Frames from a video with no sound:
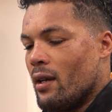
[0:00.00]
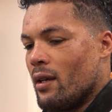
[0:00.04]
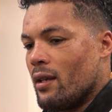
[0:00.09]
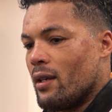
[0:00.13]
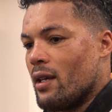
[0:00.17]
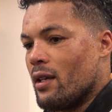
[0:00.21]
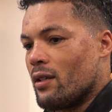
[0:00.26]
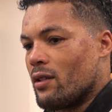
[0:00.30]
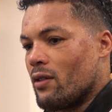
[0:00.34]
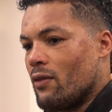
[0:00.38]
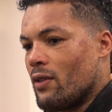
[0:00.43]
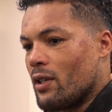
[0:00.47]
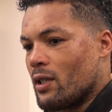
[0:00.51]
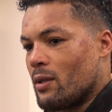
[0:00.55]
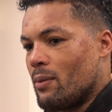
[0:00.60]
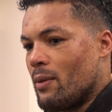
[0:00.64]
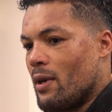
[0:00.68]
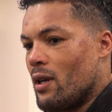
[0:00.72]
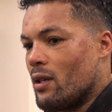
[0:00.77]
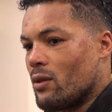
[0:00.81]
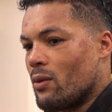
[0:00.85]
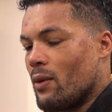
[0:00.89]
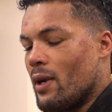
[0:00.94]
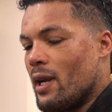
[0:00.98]
years of
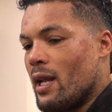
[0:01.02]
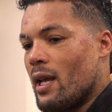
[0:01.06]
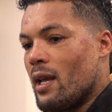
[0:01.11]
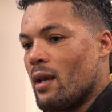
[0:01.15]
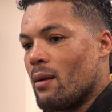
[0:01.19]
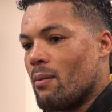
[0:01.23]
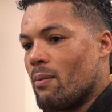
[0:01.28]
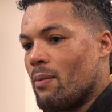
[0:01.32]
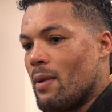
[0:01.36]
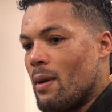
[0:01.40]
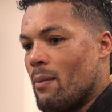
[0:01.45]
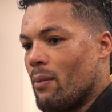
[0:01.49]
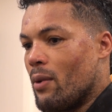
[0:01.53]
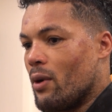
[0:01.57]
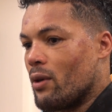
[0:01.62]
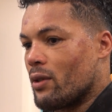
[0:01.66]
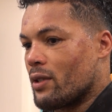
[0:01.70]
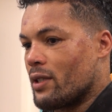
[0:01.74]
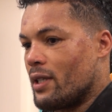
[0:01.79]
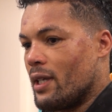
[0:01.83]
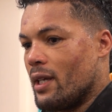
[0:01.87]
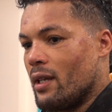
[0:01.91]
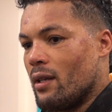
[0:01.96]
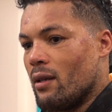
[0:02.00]
experience. When he'd been
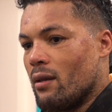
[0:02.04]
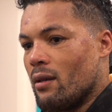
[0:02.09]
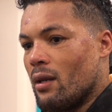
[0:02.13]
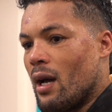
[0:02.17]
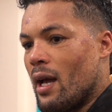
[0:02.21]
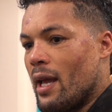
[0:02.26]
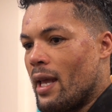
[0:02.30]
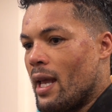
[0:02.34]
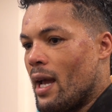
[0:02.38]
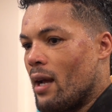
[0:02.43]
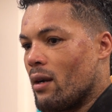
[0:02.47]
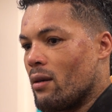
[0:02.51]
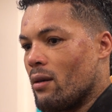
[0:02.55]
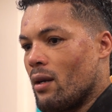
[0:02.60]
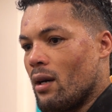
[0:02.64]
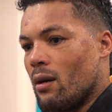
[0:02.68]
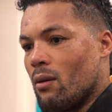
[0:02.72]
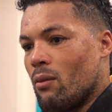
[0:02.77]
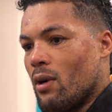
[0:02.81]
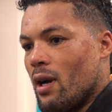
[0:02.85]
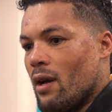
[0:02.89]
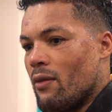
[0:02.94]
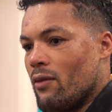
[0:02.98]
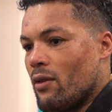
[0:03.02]
boxing, like he had like
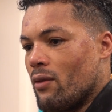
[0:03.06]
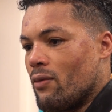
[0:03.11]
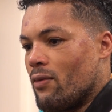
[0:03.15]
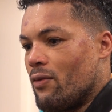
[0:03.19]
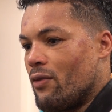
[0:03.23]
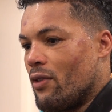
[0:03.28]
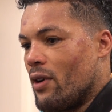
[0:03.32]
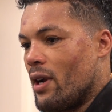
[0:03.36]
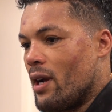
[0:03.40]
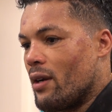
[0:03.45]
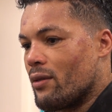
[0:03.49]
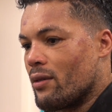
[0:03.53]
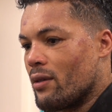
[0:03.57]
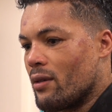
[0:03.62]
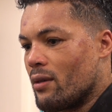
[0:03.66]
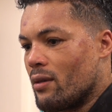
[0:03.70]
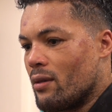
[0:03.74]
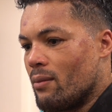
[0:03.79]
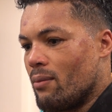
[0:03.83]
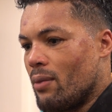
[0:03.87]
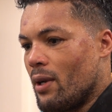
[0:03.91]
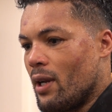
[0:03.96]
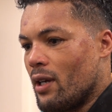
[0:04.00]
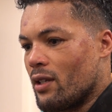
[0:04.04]
whatever,
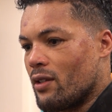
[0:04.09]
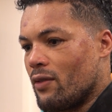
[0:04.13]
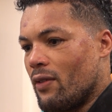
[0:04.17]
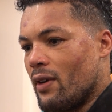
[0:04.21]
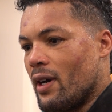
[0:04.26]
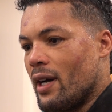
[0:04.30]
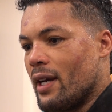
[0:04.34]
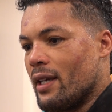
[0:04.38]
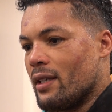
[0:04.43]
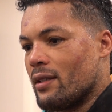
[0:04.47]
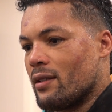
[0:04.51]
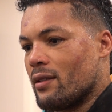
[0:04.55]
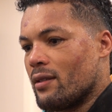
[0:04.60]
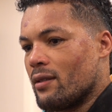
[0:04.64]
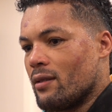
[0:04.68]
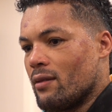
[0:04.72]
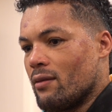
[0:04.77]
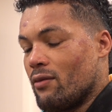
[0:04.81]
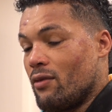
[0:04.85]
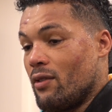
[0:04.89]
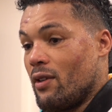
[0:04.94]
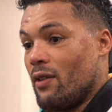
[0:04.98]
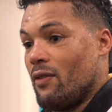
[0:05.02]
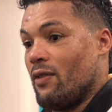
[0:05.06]
300 plus fights,
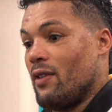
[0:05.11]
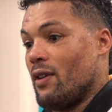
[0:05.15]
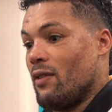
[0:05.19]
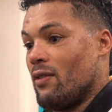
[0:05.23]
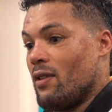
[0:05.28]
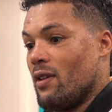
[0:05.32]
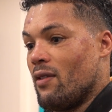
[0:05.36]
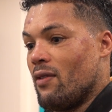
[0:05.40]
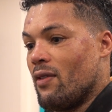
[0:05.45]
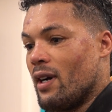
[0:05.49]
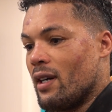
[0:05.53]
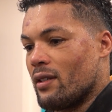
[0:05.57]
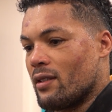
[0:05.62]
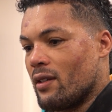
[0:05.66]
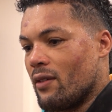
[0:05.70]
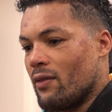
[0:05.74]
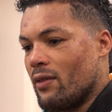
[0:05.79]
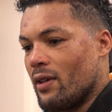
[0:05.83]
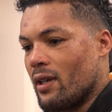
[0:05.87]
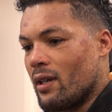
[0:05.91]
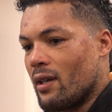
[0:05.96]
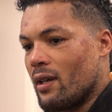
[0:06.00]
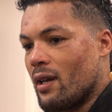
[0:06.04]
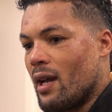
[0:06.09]
350 fights, I
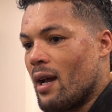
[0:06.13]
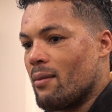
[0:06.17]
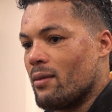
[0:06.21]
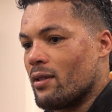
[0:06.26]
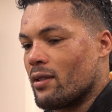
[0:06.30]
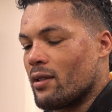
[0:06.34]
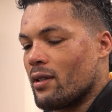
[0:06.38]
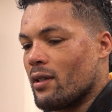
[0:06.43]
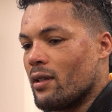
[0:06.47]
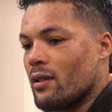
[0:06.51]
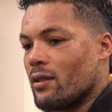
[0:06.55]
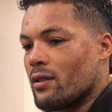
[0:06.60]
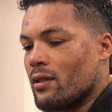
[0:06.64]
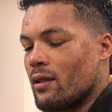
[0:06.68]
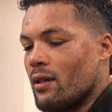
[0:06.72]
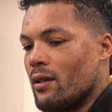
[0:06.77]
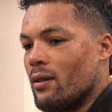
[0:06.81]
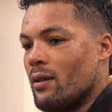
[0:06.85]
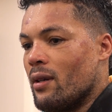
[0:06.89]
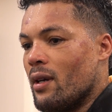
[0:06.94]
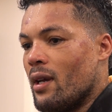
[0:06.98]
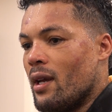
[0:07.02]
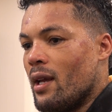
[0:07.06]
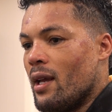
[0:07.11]
think, amateur.
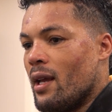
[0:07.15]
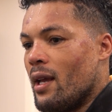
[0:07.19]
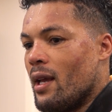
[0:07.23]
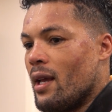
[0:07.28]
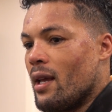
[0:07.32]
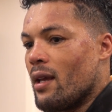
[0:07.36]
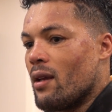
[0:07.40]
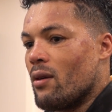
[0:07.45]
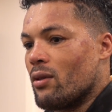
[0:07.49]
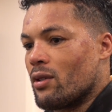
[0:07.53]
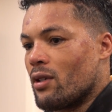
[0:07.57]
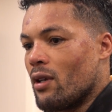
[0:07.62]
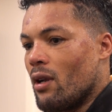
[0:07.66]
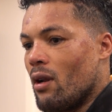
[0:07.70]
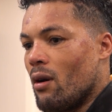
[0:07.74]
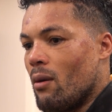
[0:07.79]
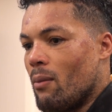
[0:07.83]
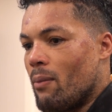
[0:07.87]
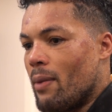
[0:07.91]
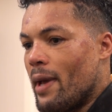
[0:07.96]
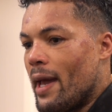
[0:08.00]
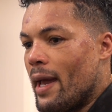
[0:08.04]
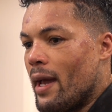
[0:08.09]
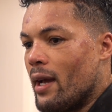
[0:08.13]
So he was a
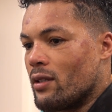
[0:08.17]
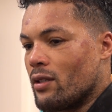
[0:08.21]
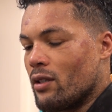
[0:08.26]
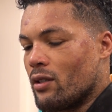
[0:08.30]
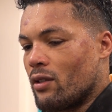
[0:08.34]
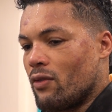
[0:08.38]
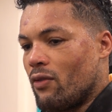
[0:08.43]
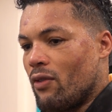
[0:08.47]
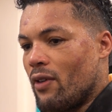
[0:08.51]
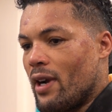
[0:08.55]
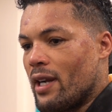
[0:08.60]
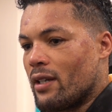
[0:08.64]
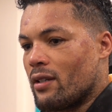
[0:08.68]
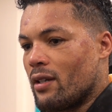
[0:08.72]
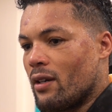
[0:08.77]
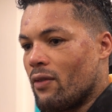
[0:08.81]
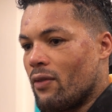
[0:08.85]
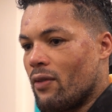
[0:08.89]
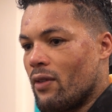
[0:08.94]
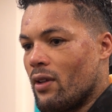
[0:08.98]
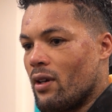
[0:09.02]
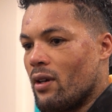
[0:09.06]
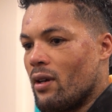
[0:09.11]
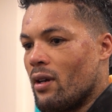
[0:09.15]
lot better, just fresh
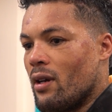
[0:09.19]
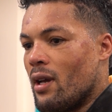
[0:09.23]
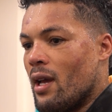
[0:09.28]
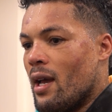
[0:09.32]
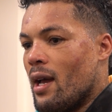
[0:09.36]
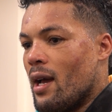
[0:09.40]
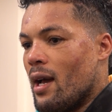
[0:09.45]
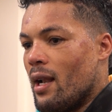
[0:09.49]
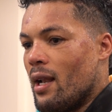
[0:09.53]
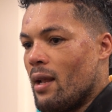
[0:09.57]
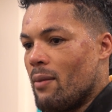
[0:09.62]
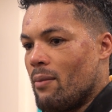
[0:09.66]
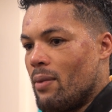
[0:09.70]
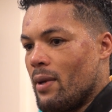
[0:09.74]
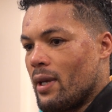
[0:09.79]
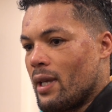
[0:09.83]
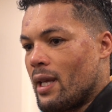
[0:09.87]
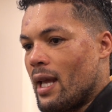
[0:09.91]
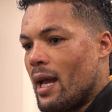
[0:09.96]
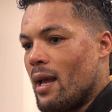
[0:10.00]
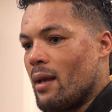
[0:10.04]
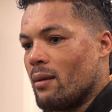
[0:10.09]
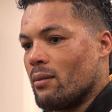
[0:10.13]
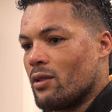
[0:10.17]
off the Olympic
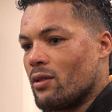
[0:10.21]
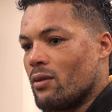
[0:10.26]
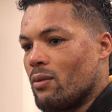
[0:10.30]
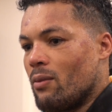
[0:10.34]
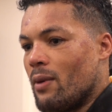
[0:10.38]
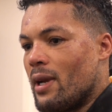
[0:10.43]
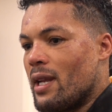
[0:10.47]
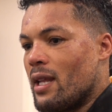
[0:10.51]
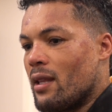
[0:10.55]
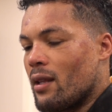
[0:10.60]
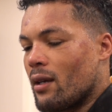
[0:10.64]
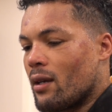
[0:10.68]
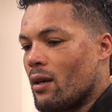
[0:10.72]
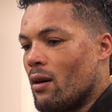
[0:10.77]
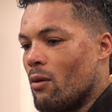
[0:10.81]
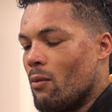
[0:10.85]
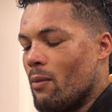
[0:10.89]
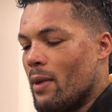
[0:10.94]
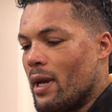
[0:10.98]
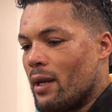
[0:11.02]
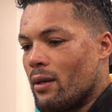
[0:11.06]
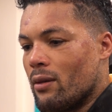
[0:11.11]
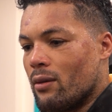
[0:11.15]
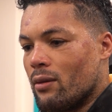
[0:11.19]
Games, winning the gold
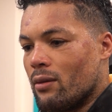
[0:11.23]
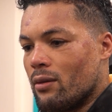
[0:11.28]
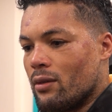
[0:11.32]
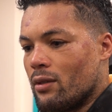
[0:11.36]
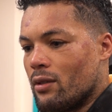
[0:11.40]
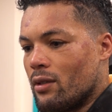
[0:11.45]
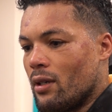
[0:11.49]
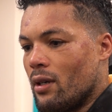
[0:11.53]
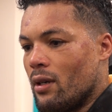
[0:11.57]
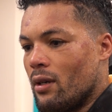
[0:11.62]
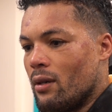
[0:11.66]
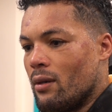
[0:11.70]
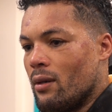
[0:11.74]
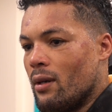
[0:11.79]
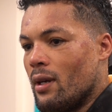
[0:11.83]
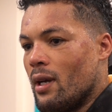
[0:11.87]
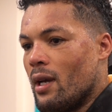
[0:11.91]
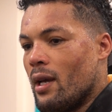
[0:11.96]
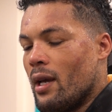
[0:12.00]
medal. So